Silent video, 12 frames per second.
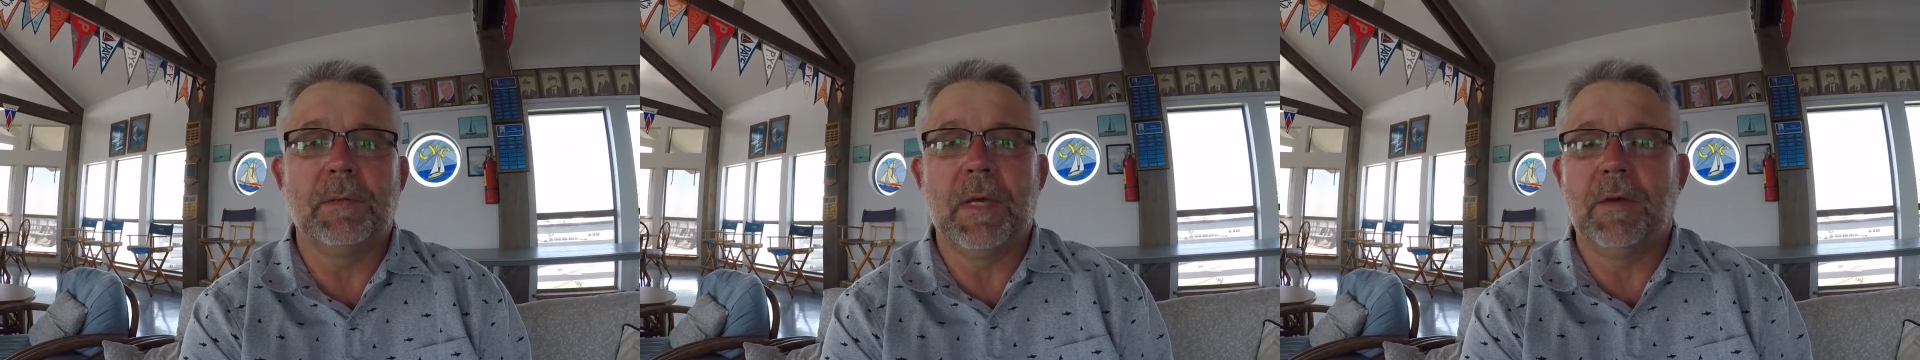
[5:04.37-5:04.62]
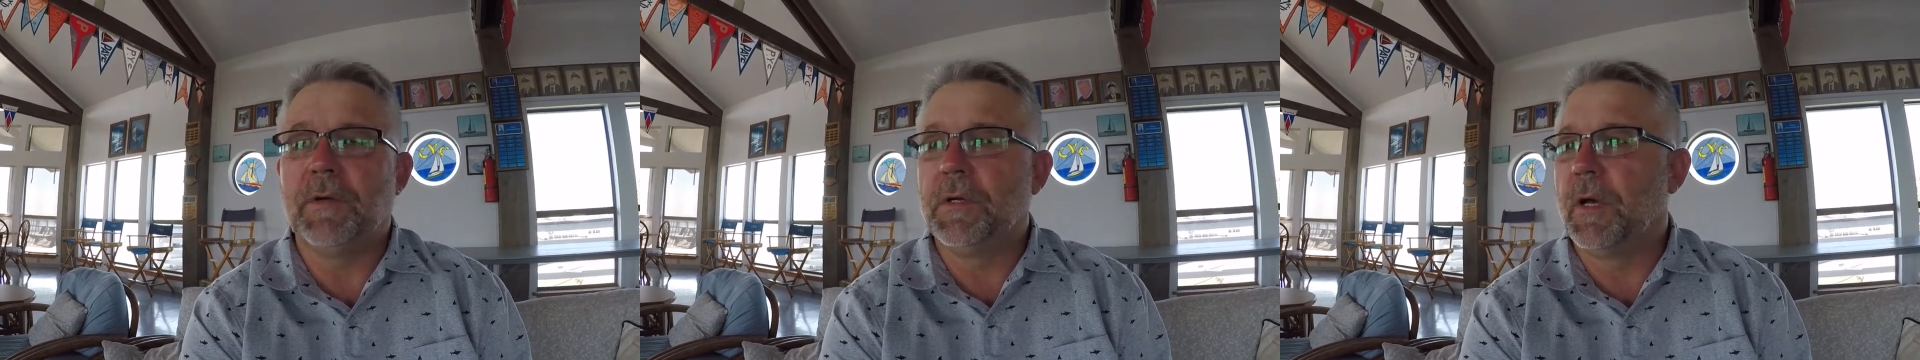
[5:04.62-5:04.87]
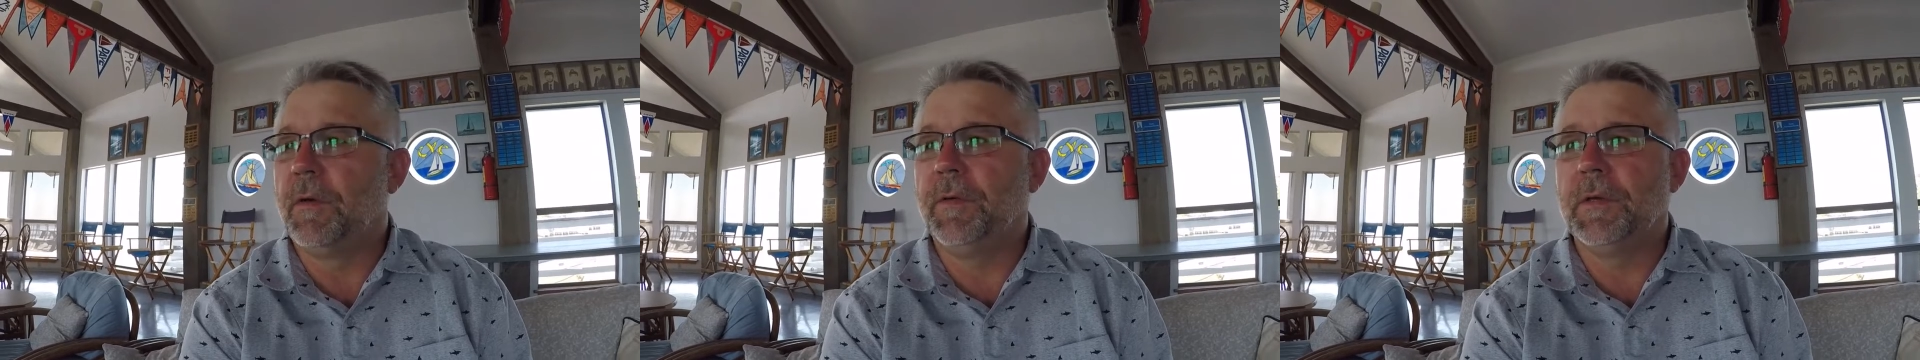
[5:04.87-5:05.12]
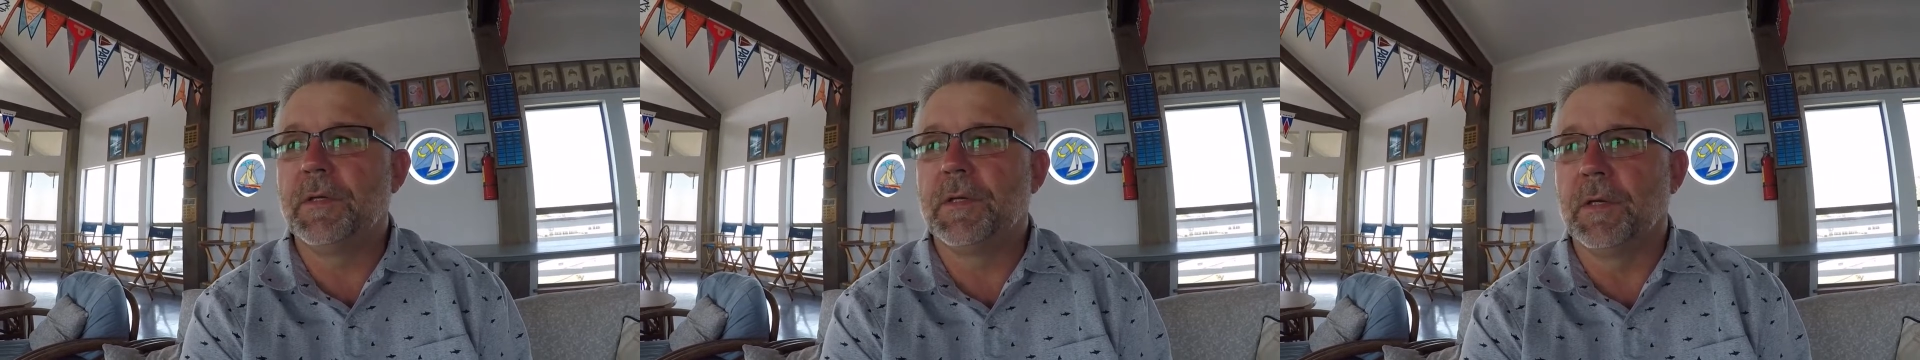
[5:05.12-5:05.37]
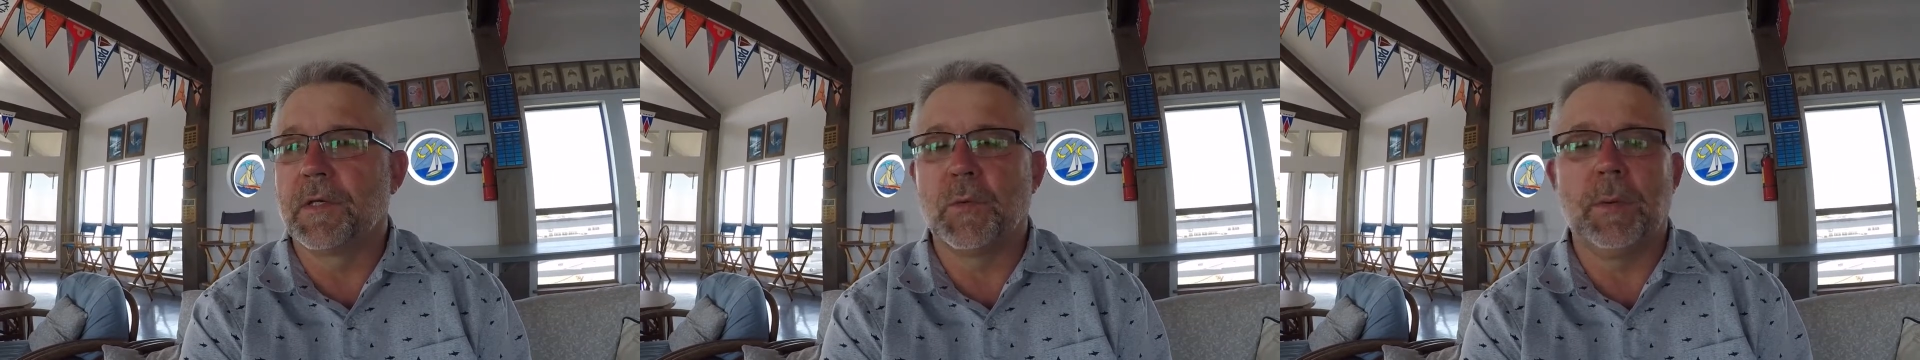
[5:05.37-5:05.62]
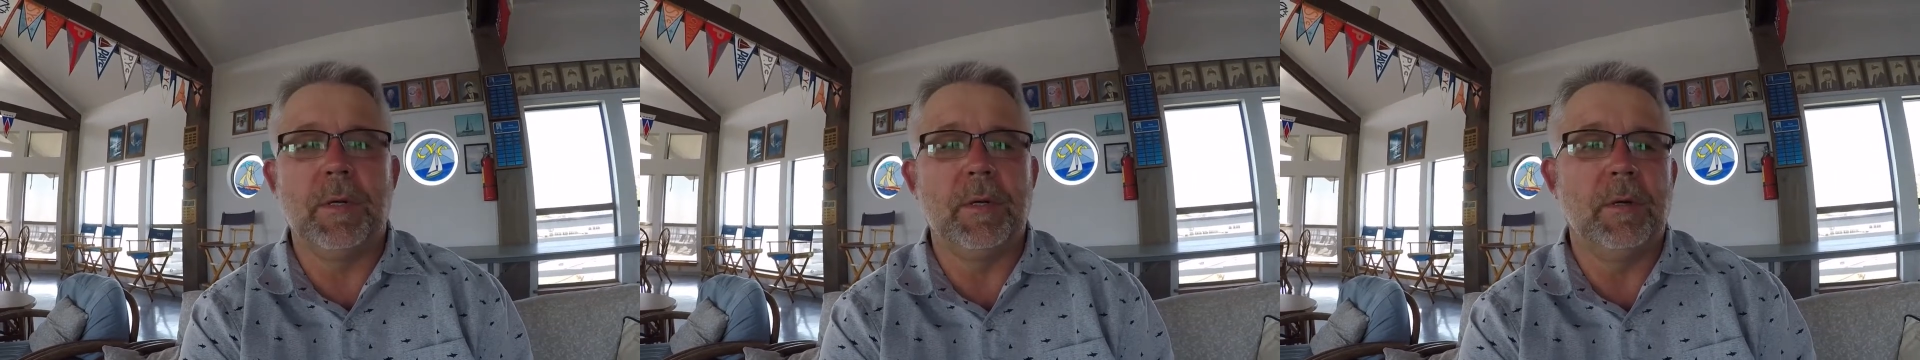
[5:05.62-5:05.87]
having dolphins
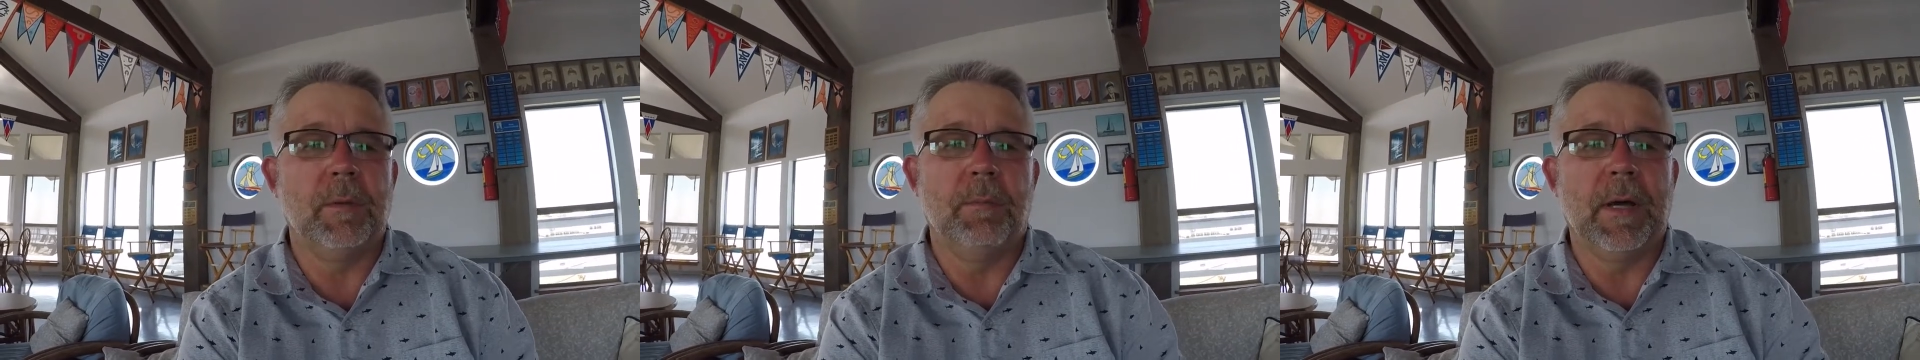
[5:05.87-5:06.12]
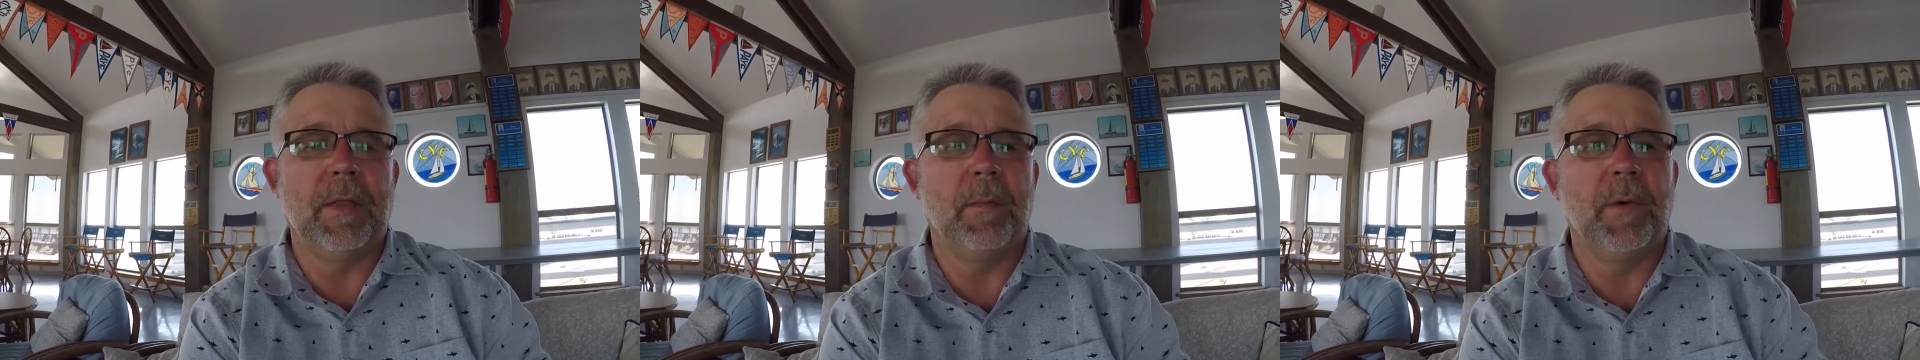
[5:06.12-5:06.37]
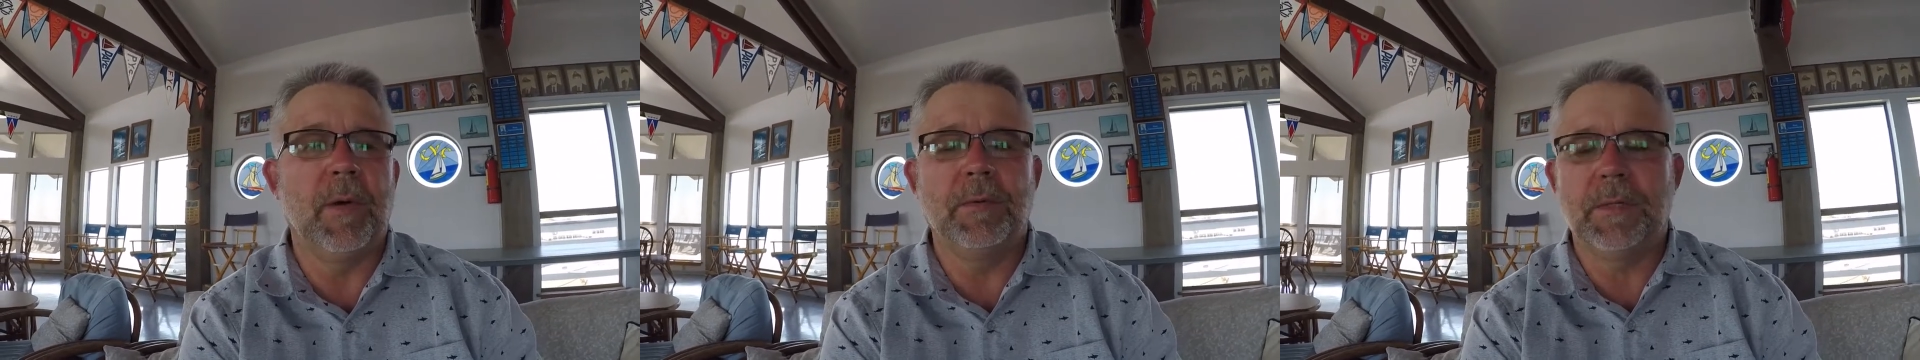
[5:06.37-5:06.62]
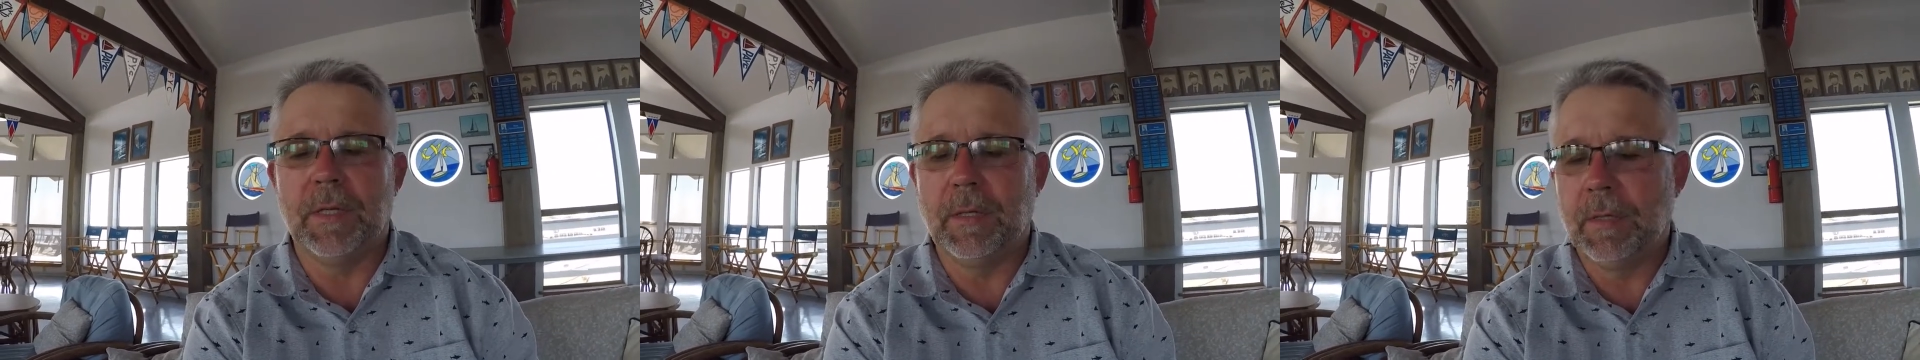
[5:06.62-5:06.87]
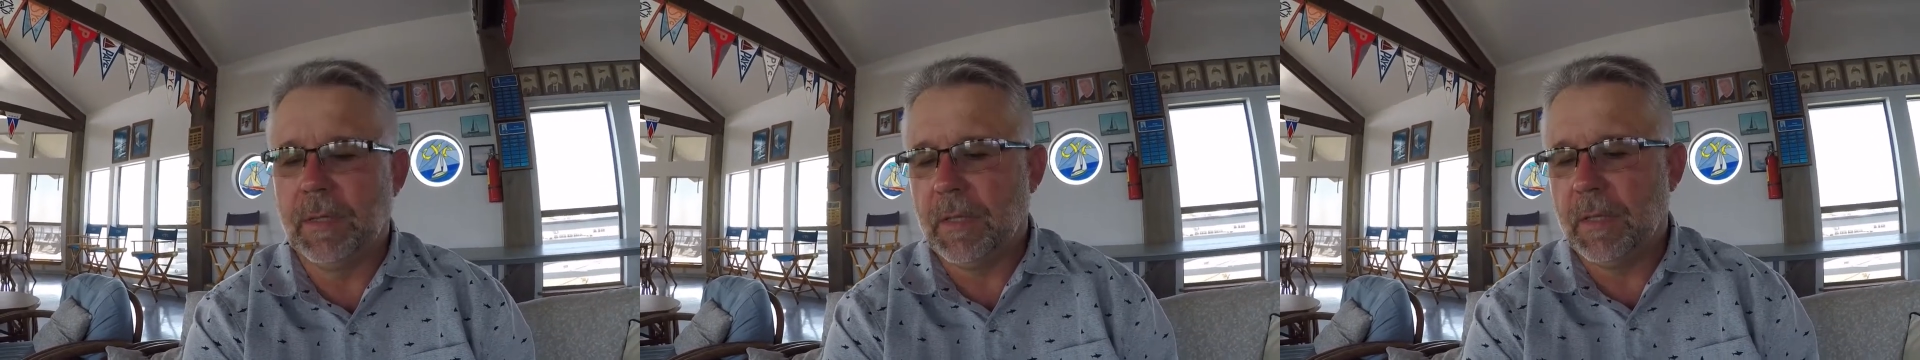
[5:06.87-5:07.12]
swimming by the boat, and